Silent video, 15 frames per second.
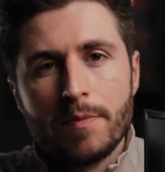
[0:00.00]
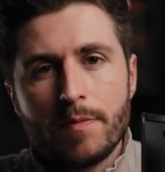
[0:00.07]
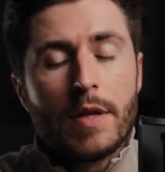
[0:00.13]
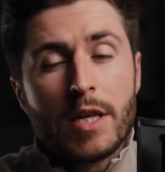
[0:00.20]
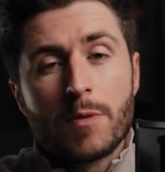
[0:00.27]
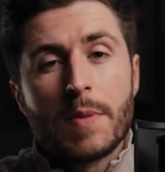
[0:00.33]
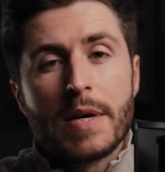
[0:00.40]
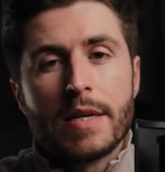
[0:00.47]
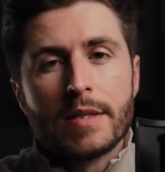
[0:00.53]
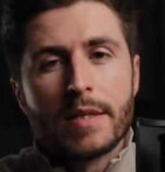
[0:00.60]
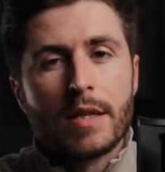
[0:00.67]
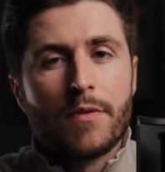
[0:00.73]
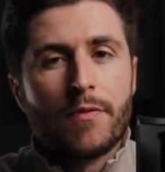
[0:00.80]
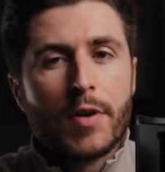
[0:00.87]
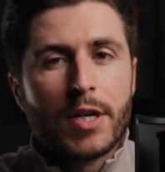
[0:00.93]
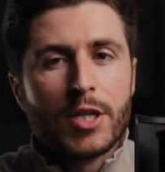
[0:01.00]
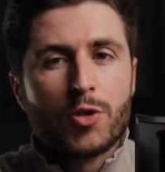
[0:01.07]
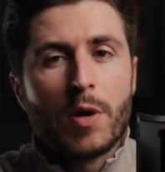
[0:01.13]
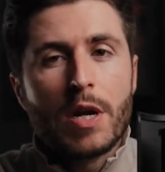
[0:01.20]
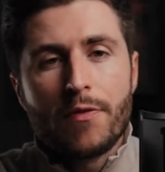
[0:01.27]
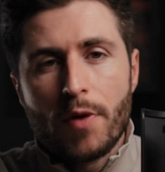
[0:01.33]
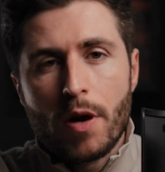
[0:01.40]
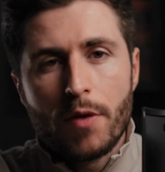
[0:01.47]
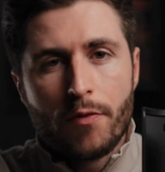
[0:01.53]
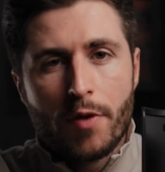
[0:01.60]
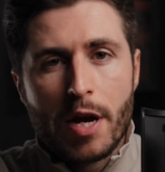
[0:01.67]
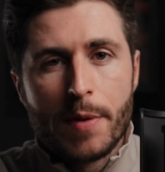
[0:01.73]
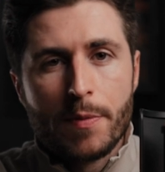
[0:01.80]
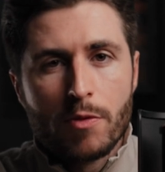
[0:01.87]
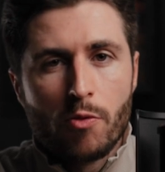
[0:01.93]
This means that the first 25
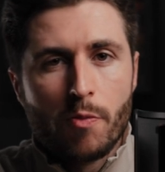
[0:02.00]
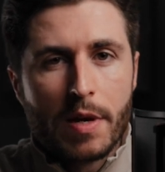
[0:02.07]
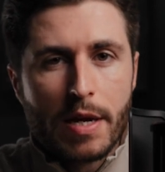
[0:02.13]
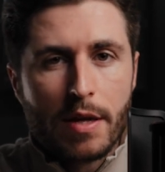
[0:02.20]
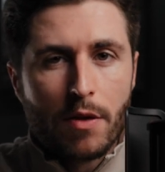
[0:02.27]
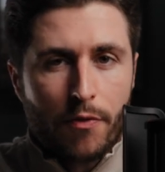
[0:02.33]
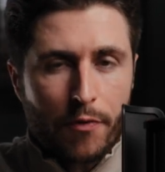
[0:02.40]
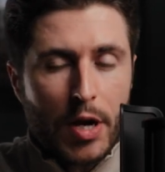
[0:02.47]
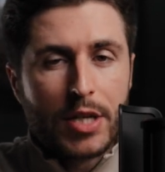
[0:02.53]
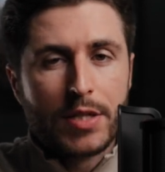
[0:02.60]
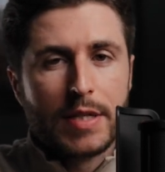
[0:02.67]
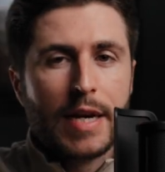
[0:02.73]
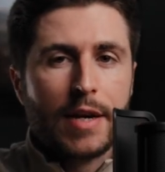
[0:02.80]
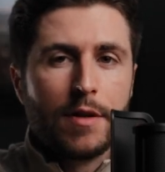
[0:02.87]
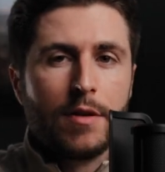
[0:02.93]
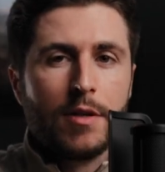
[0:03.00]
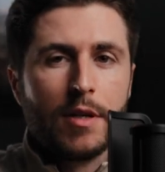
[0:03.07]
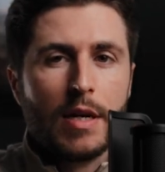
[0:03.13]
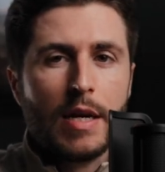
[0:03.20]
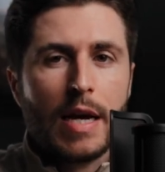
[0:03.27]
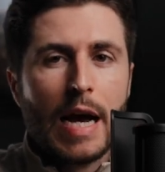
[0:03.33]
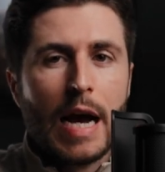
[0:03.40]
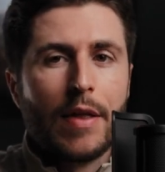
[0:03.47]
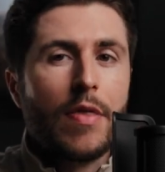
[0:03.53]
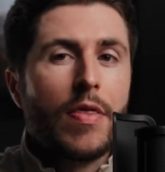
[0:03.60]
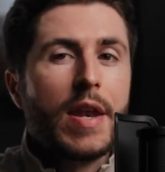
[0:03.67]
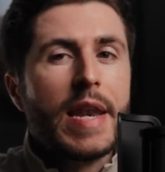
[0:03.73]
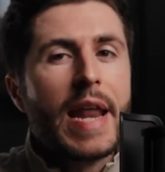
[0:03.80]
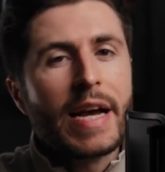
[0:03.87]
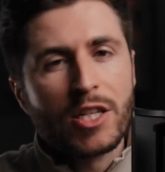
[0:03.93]
frames will be in the first second, and then the
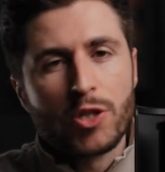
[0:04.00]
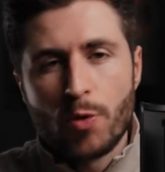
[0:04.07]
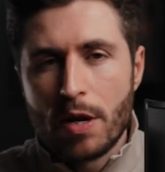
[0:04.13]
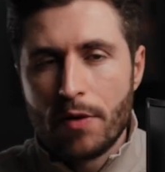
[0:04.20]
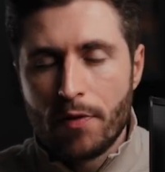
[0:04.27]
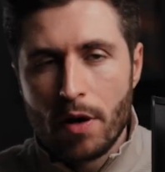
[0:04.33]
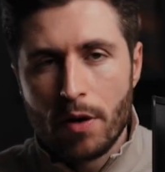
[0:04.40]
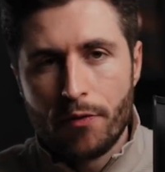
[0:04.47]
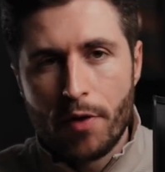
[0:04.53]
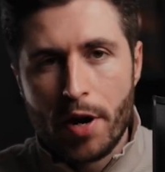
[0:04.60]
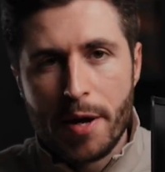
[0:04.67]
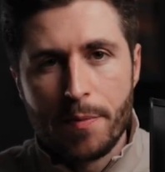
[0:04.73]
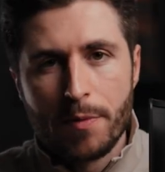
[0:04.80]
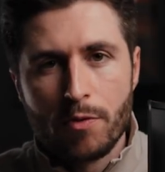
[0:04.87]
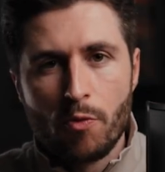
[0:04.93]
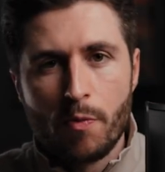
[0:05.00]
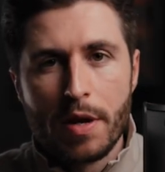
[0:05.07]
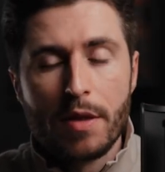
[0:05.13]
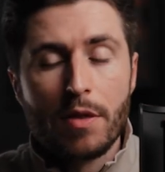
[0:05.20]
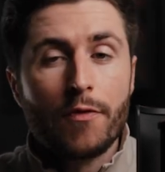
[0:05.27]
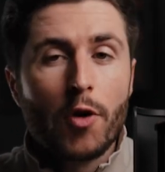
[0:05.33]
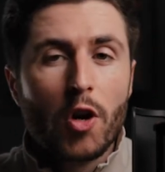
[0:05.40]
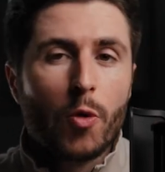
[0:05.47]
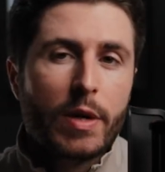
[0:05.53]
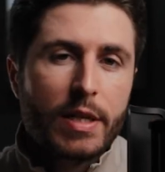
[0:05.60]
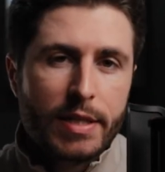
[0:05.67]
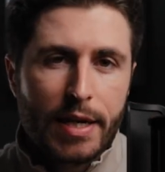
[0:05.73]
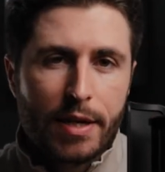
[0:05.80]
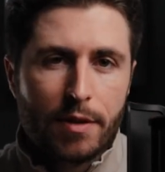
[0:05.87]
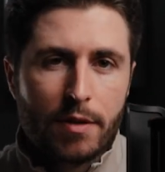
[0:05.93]
next 25 frames will be in the following
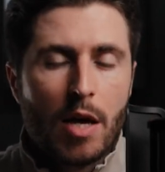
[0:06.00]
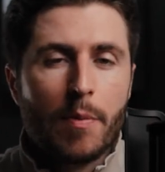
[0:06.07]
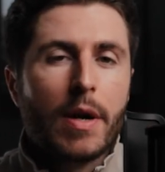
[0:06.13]
second.